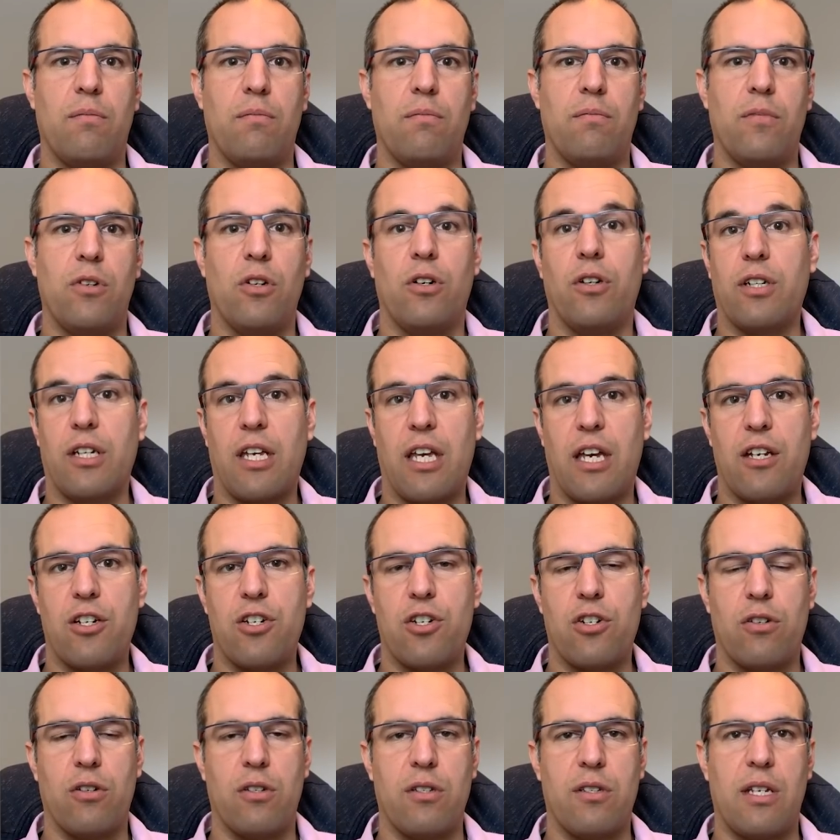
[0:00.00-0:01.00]
non-cash
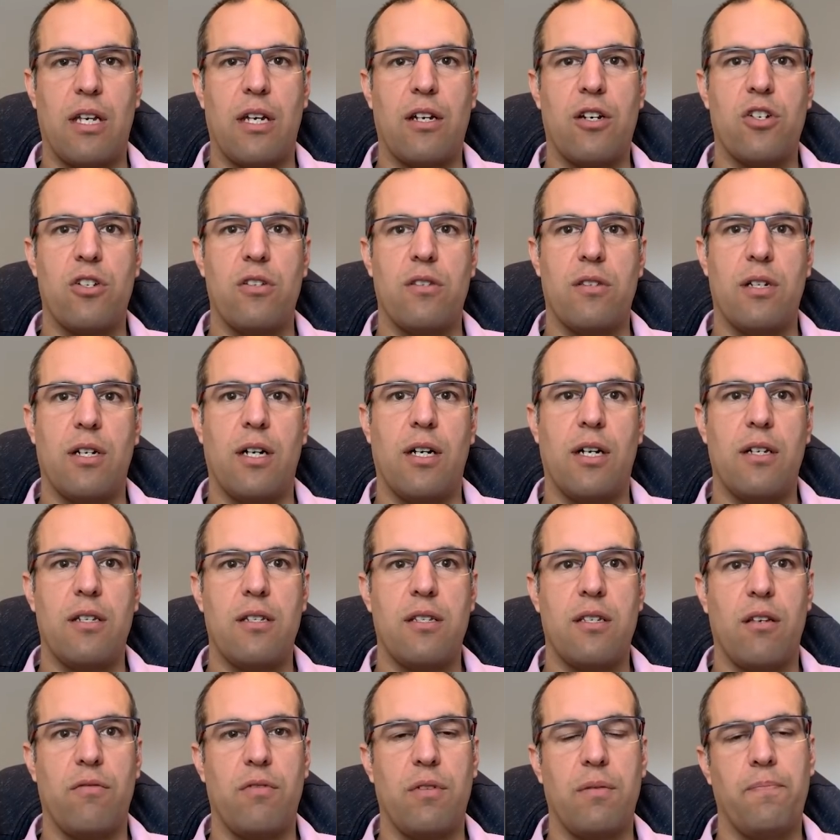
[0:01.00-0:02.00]
transactions in
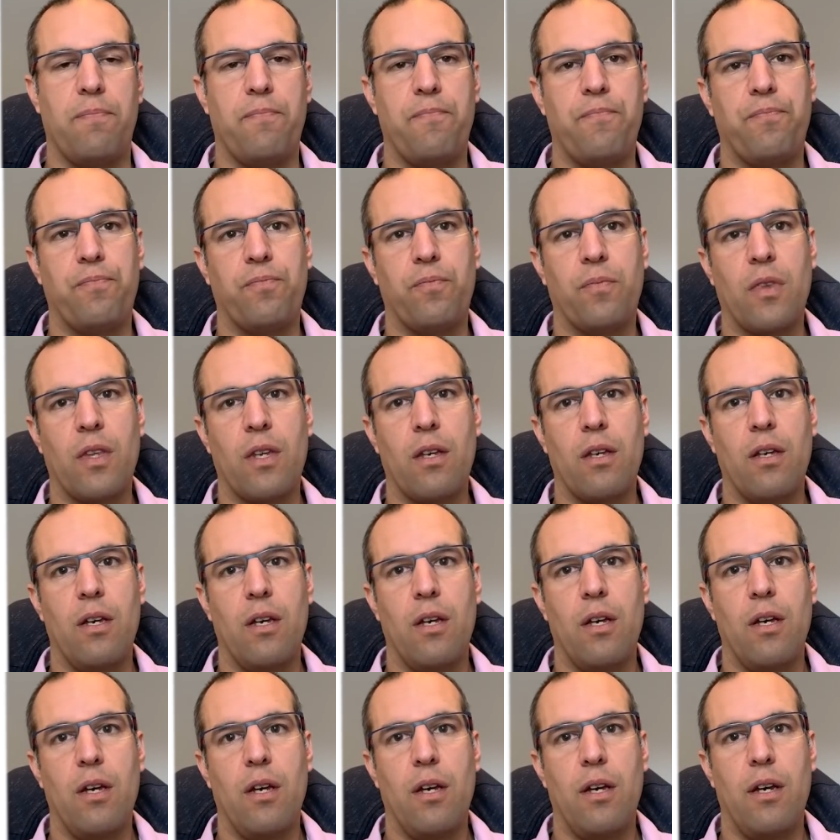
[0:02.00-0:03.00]
IS7.
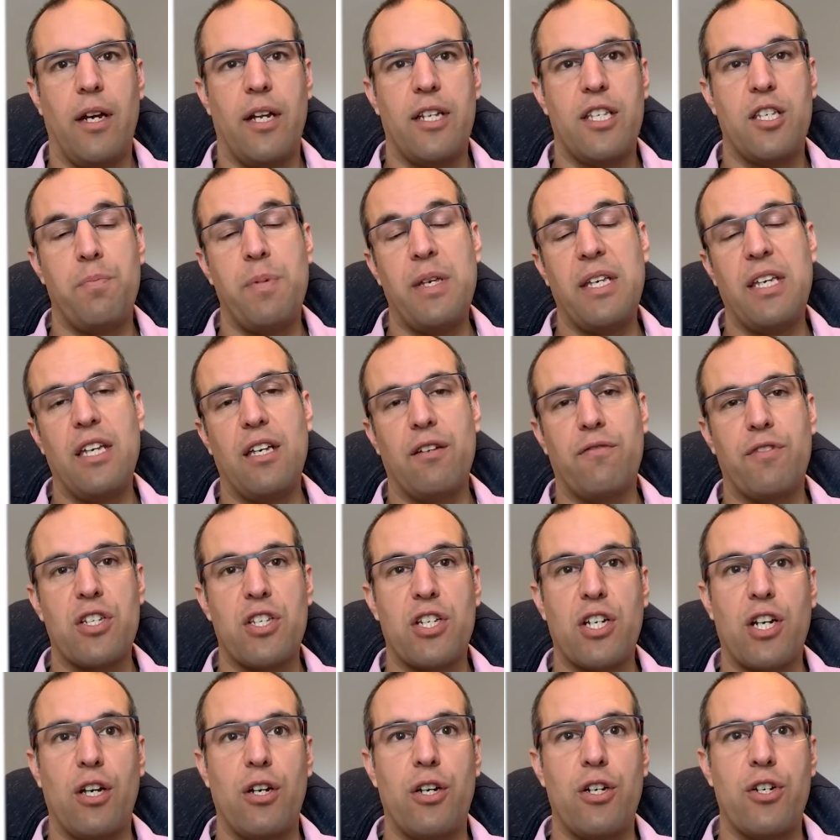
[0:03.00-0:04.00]
And speaking of
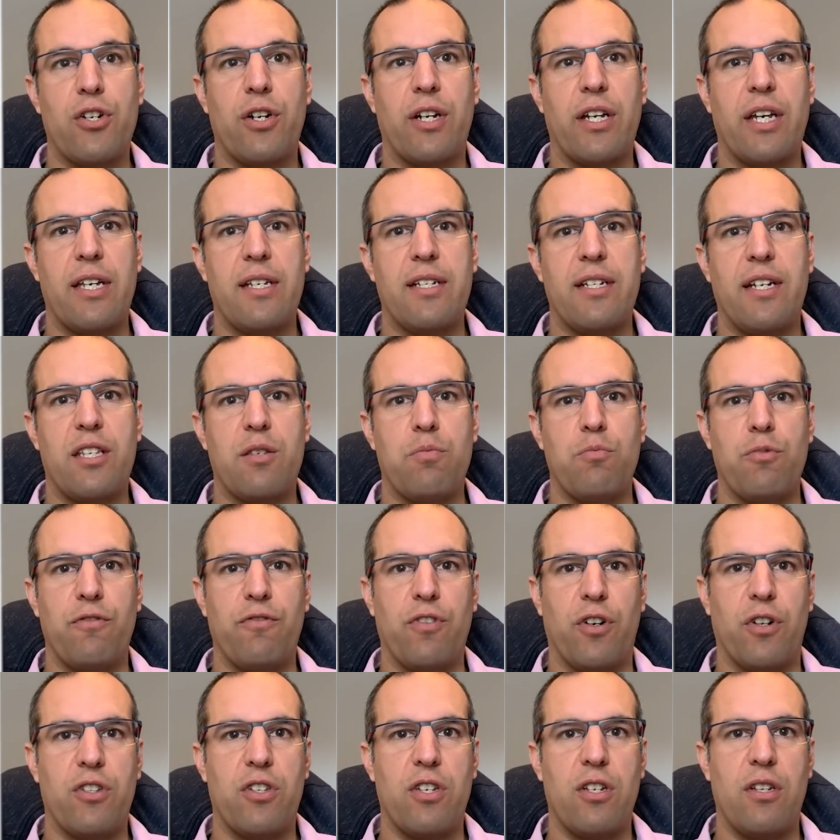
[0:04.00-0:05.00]
disclosure, I guess let's move
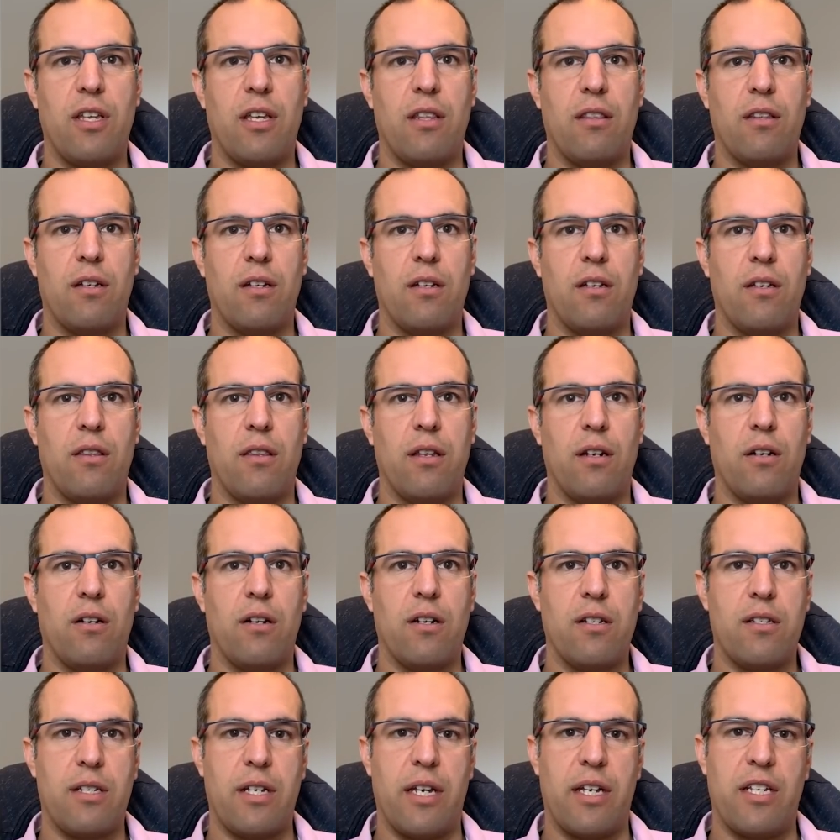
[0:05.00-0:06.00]
on to then the
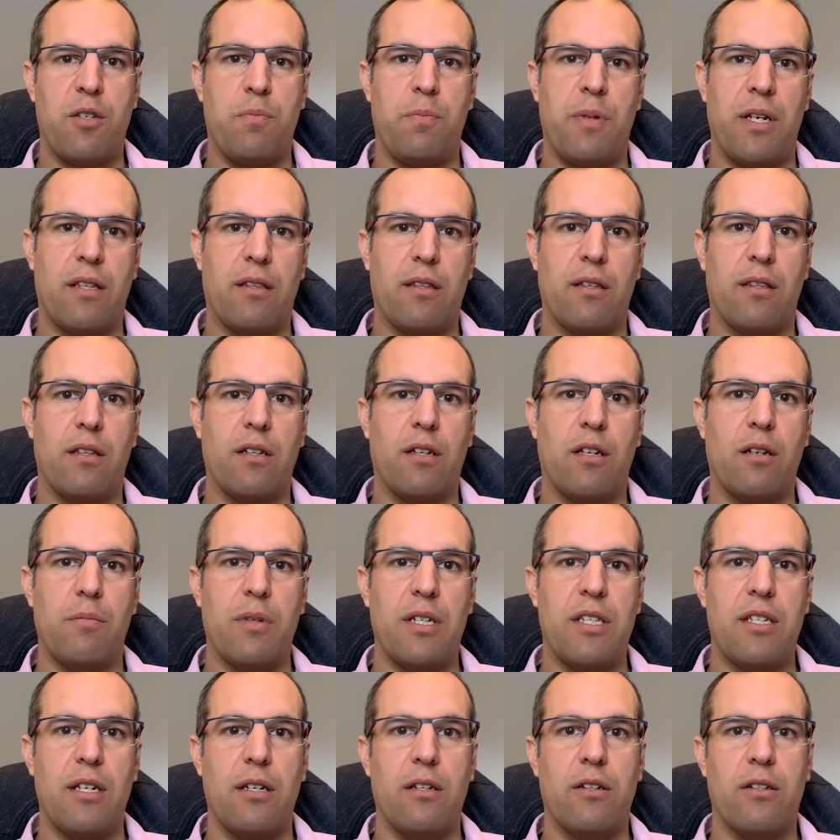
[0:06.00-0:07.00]
last aspect that the
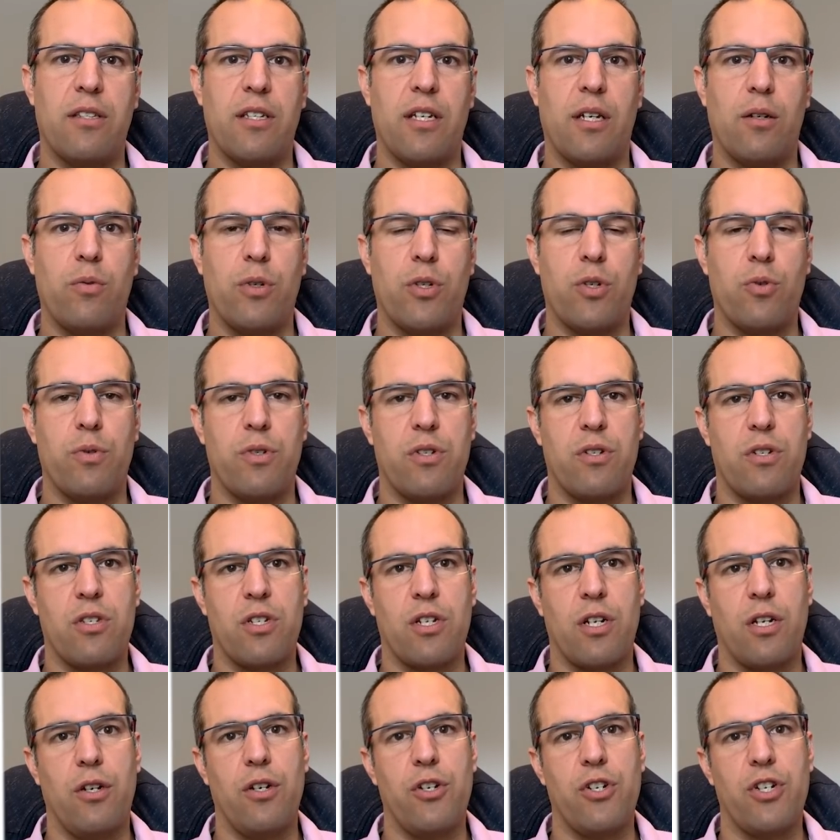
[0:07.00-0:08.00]
committee looked at, which was
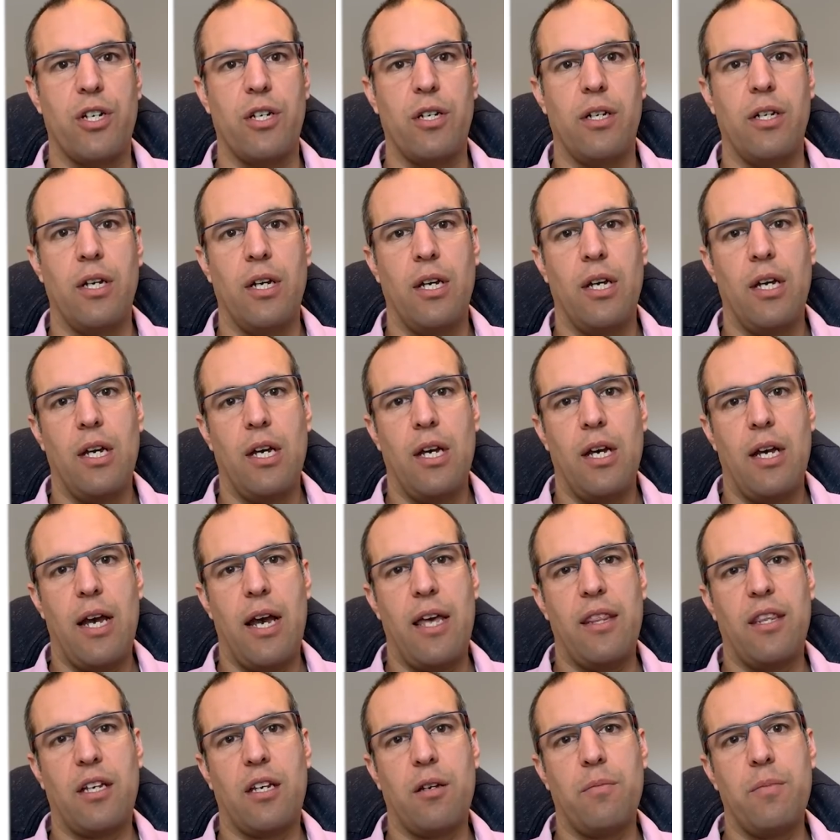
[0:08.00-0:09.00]
disclosure.
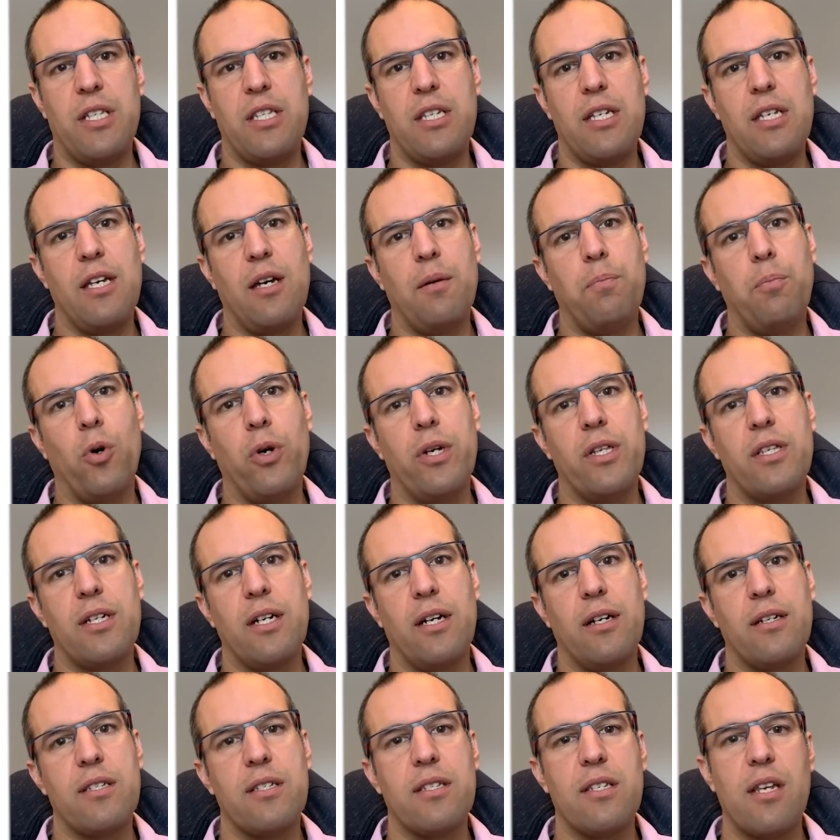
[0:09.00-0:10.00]
And the committee here pointed
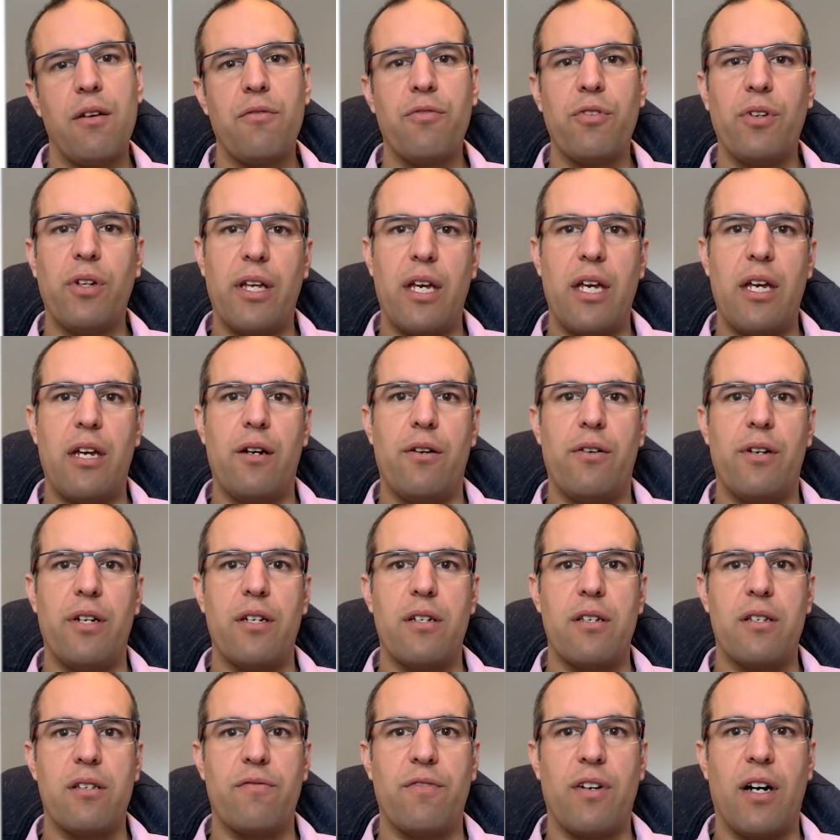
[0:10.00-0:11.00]
out several
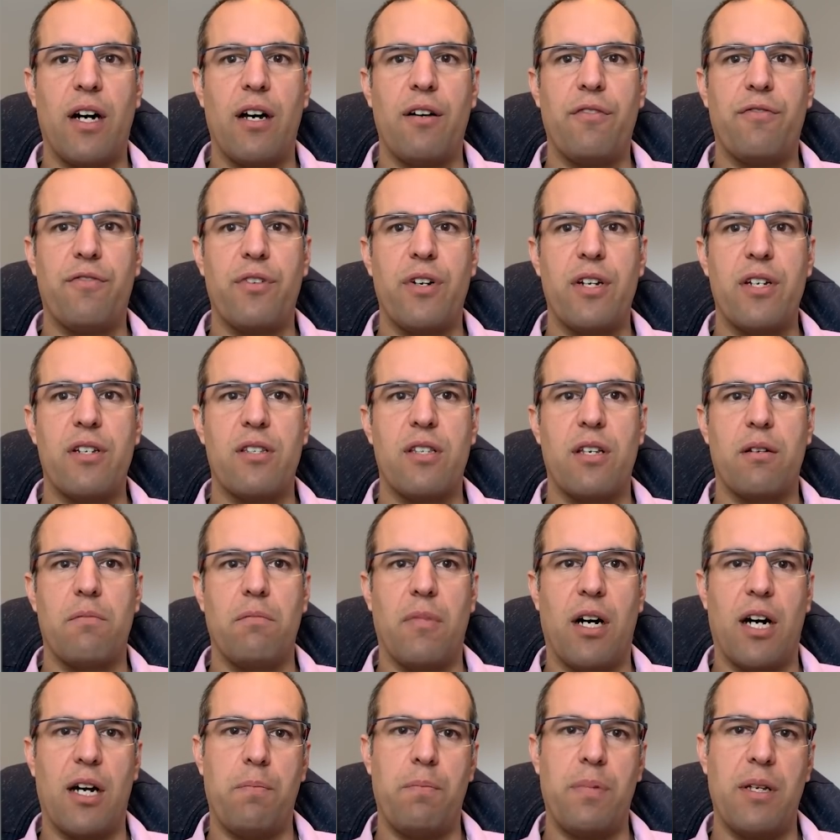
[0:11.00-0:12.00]
areas of IFRS that
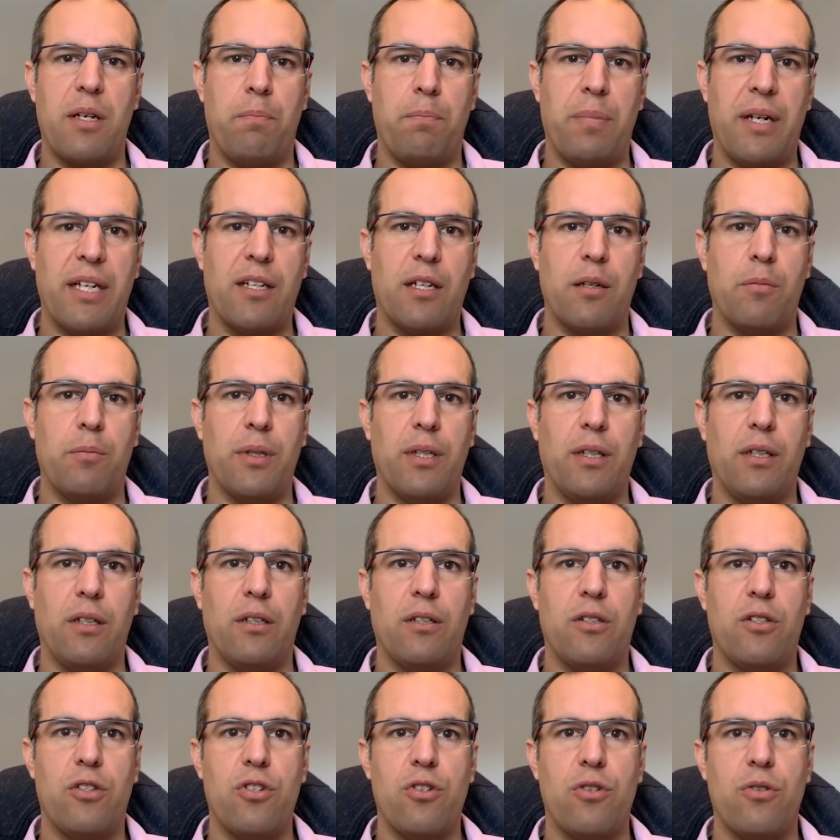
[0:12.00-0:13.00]
might be
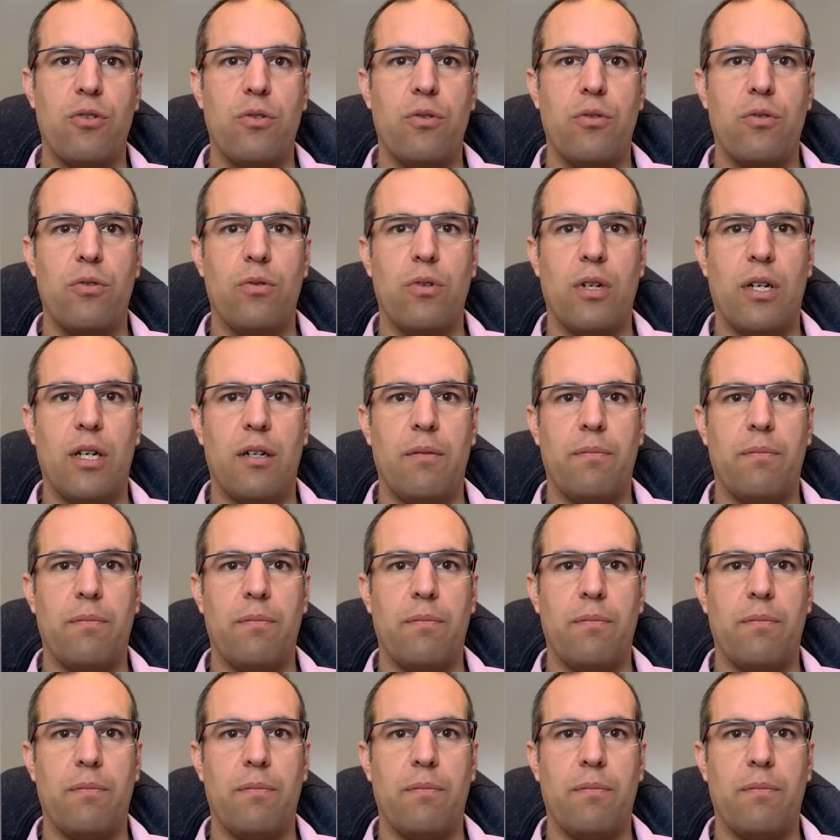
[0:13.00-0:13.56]
applicable to